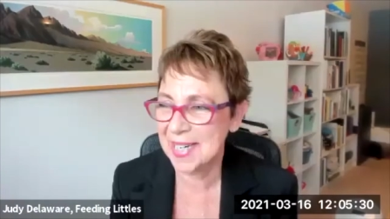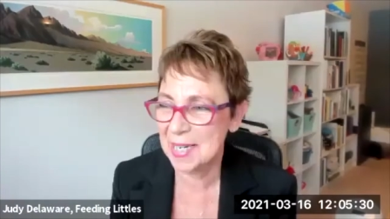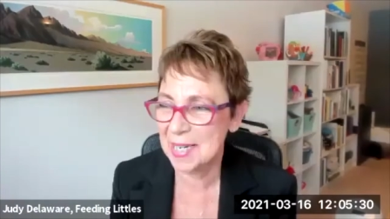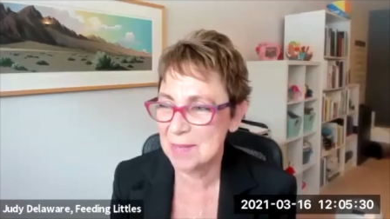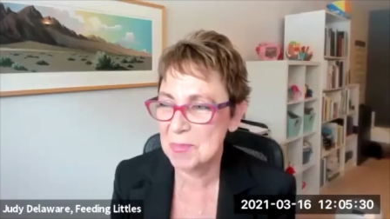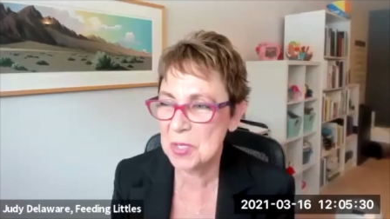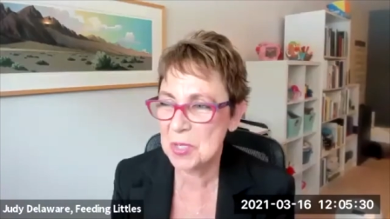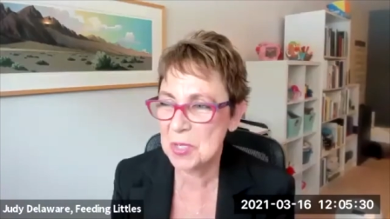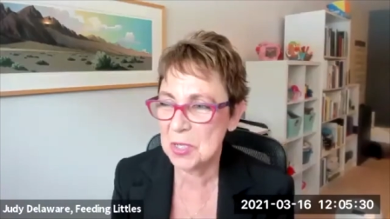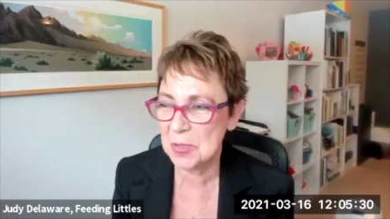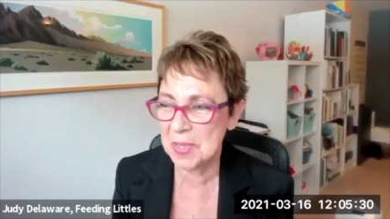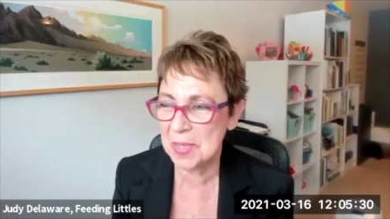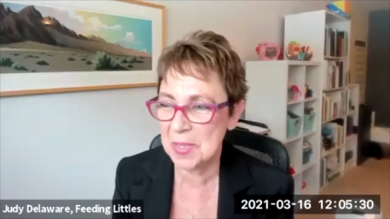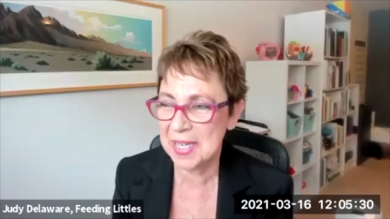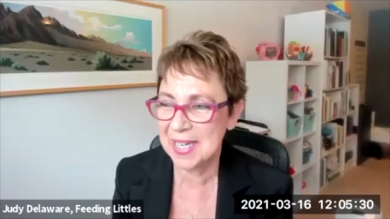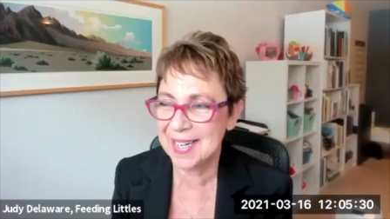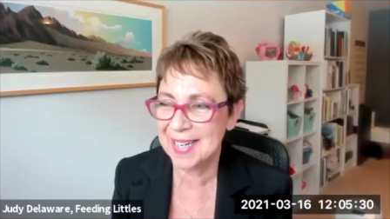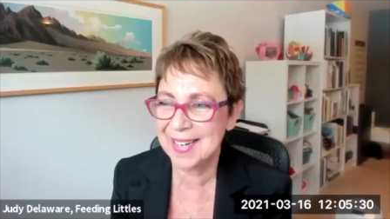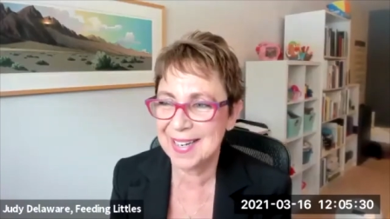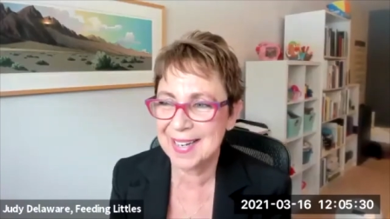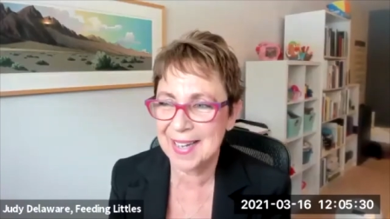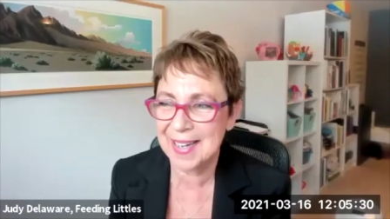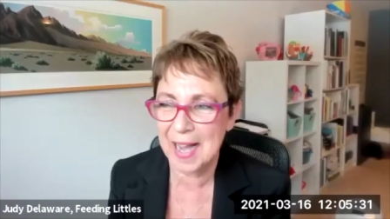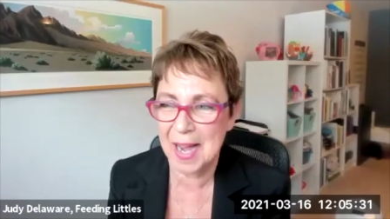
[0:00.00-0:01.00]
I'm
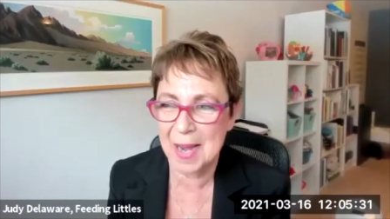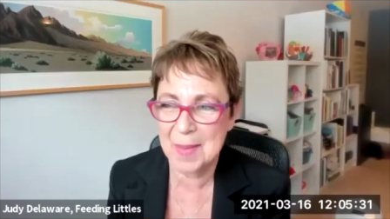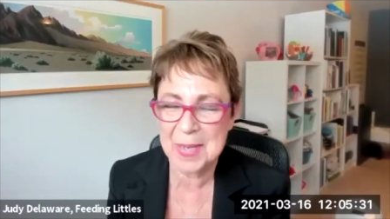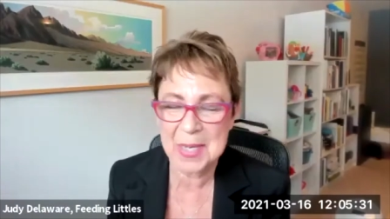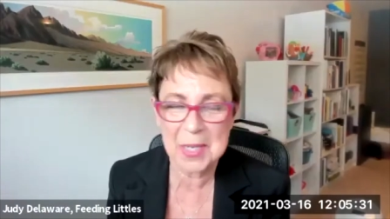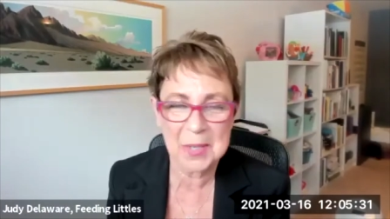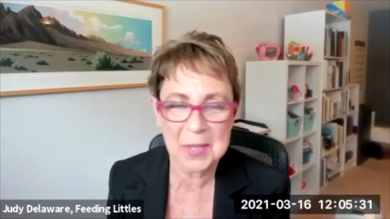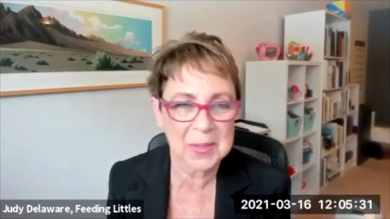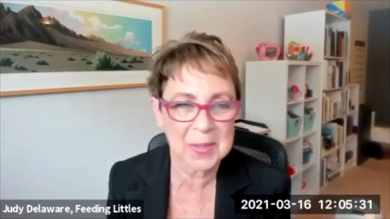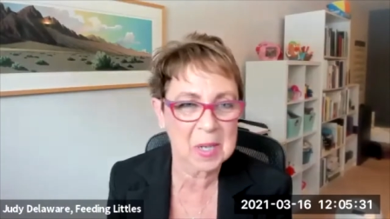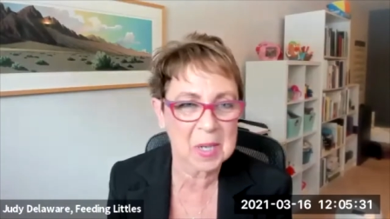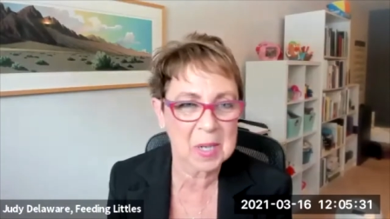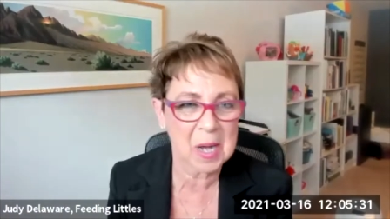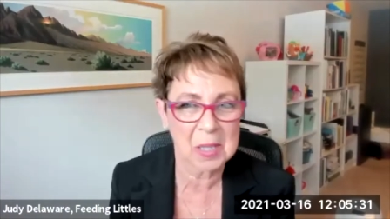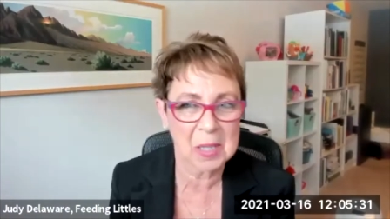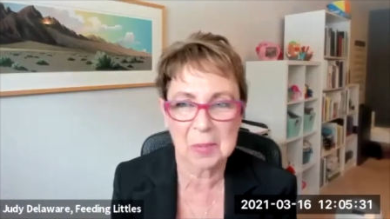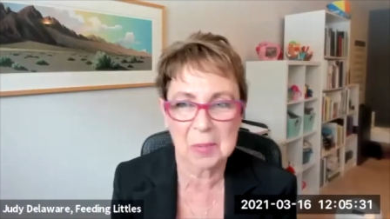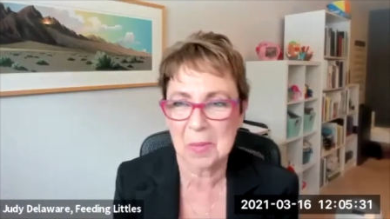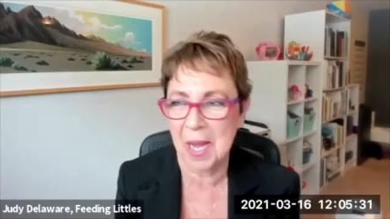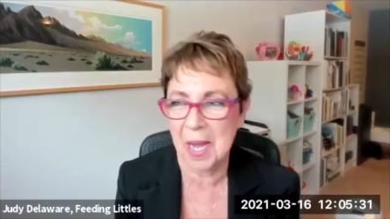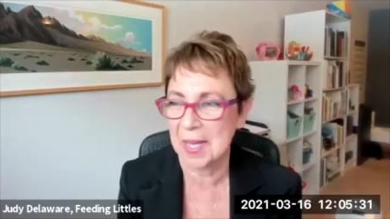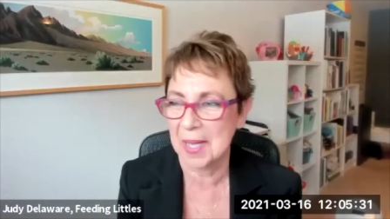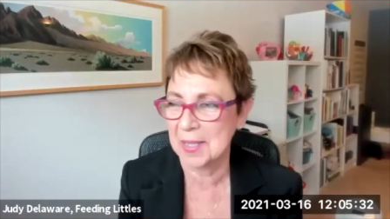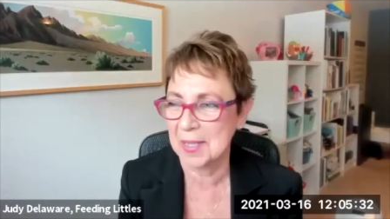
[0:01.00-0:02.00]
Judy. I'm here in
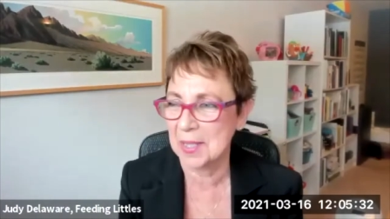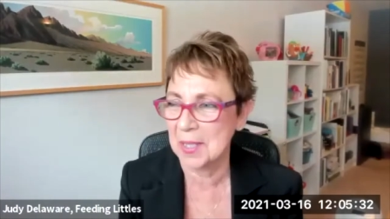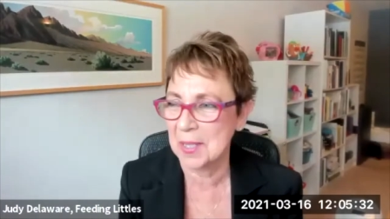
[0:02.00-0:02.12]
Colorado.